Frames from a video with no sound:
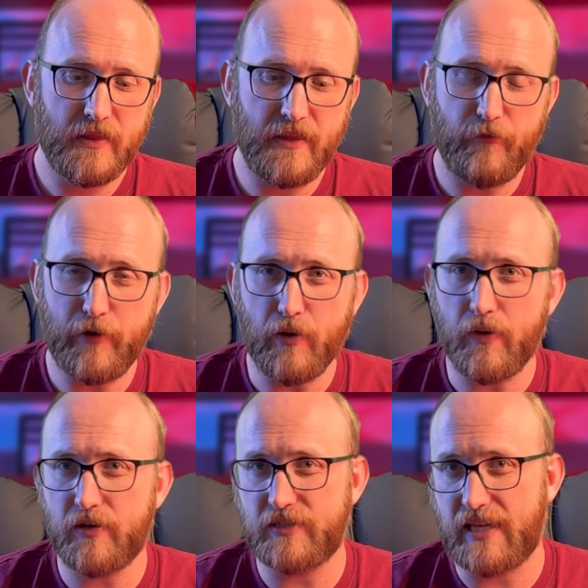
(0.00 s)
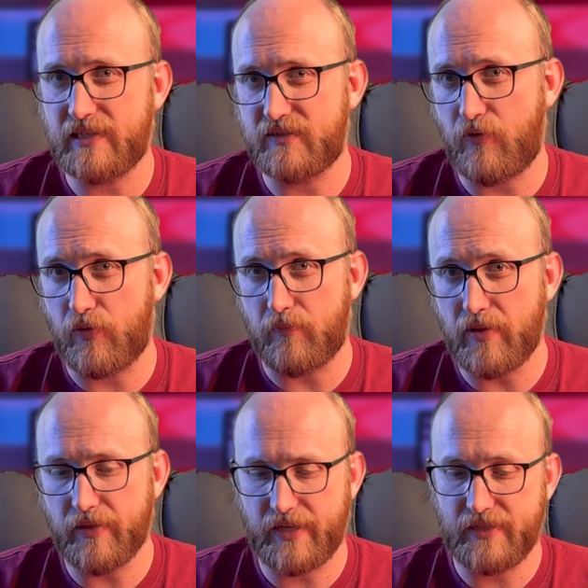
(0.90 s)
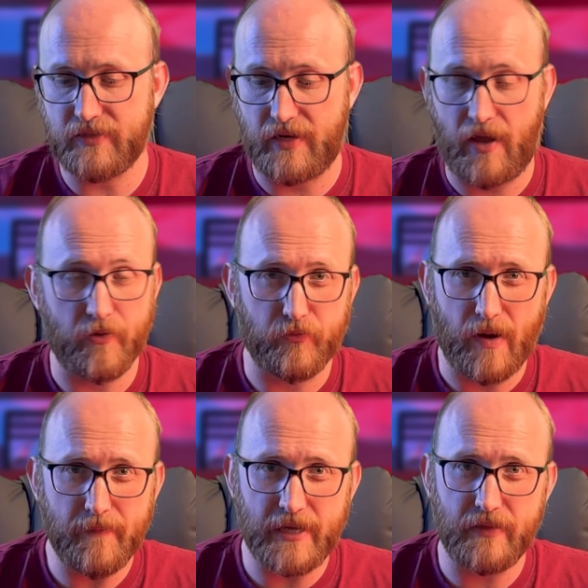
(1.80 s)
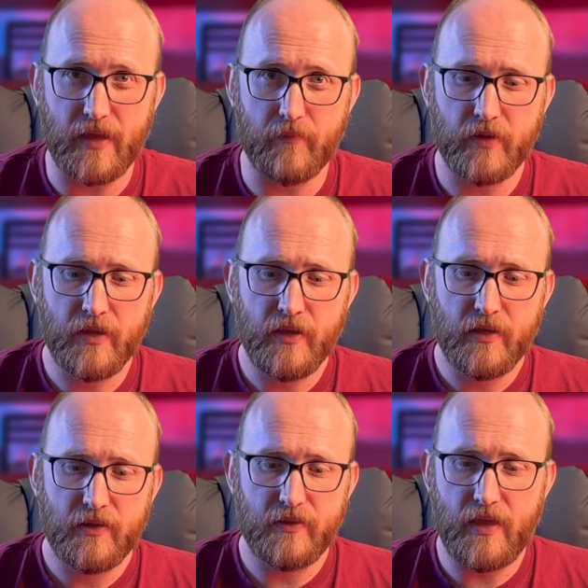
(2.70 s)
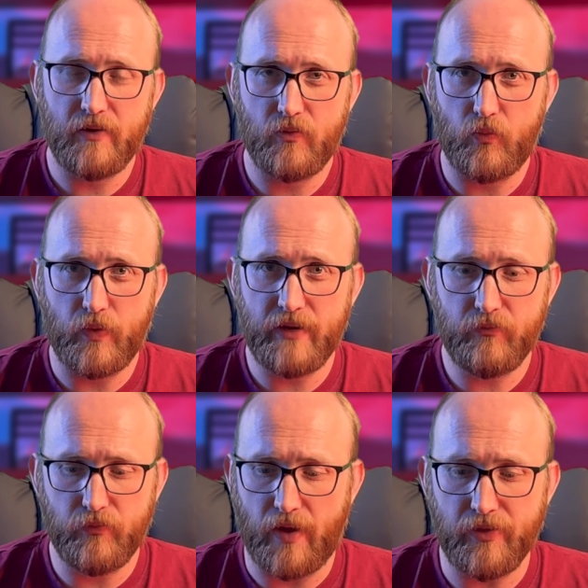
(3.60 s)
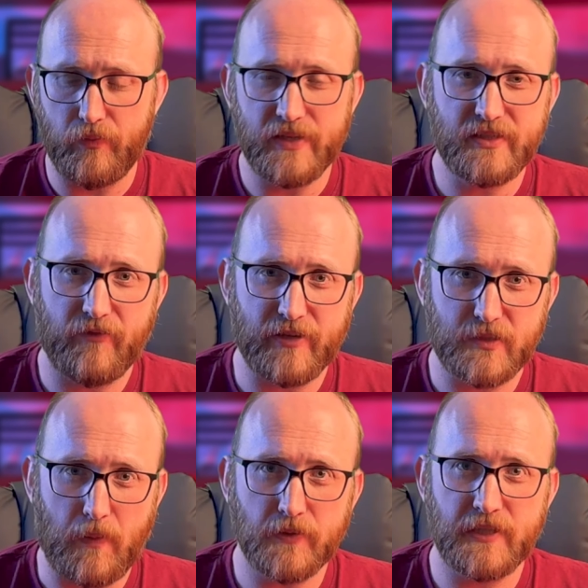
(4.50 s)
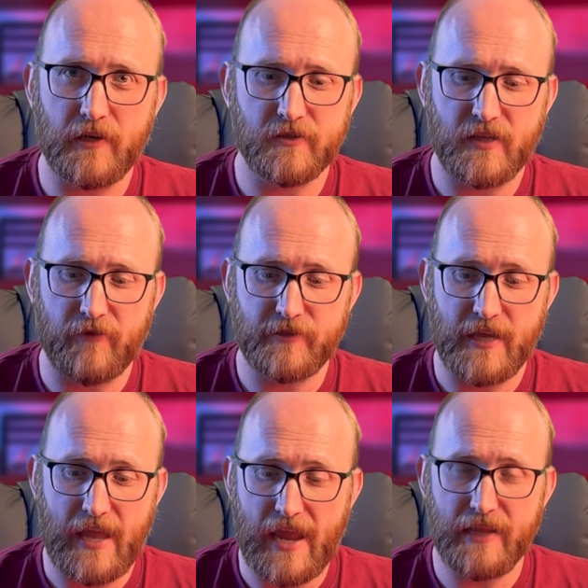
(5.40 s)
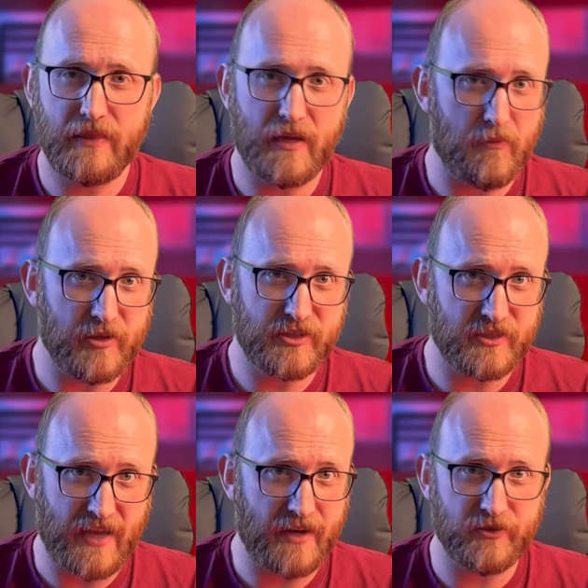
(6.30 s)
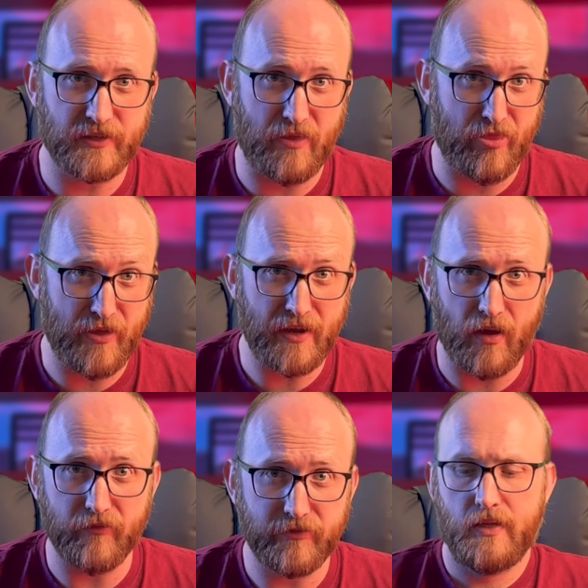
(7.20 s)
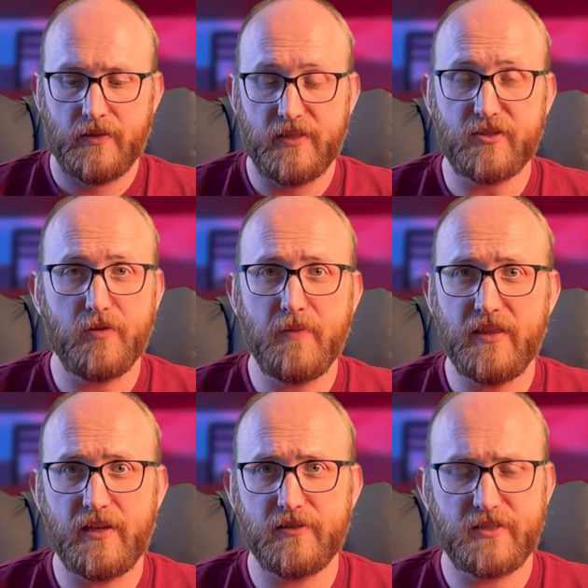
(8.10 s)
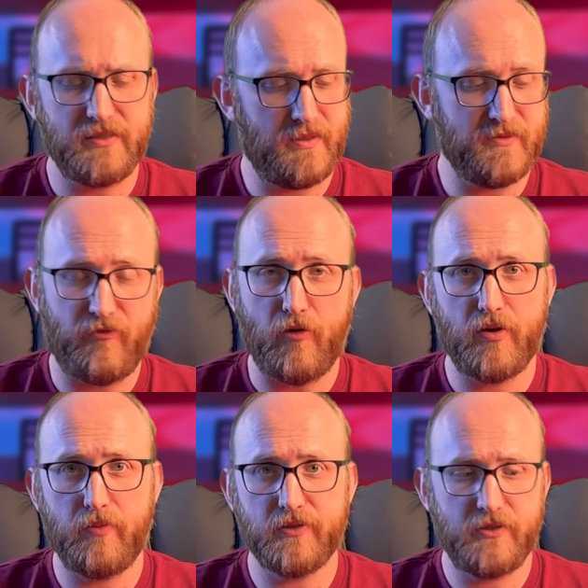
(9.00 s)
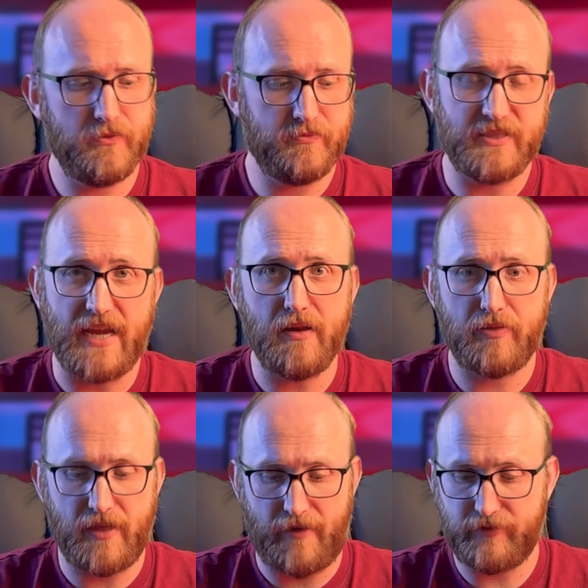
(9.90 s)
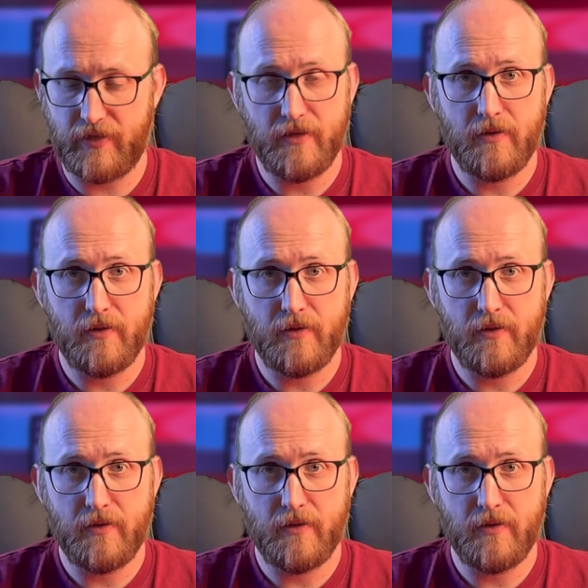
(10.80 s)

if we don't understand its vulnerabilities and how to remedy them, then we run the risk of exposing ourselves to anything a malicious actor can think of. This could mean that your system's vulnerable to data theft,